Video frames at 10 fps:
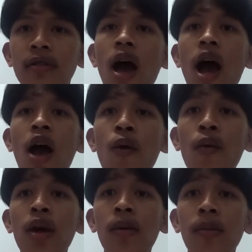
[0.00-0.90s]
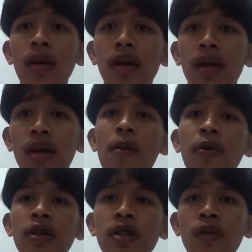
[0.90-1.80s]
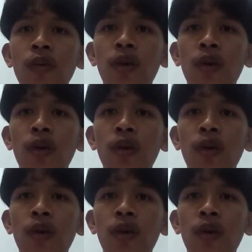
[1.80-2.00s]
I when with a person